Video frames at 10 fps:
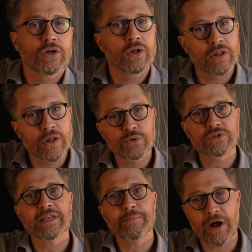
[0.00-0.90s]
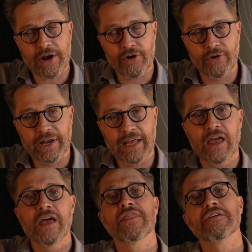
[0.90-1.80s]
closely monitoring
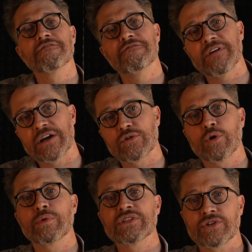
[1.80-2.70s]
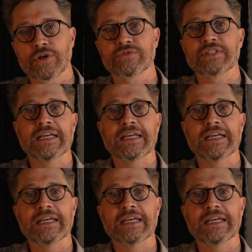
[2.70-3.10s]
the Federal Reserve's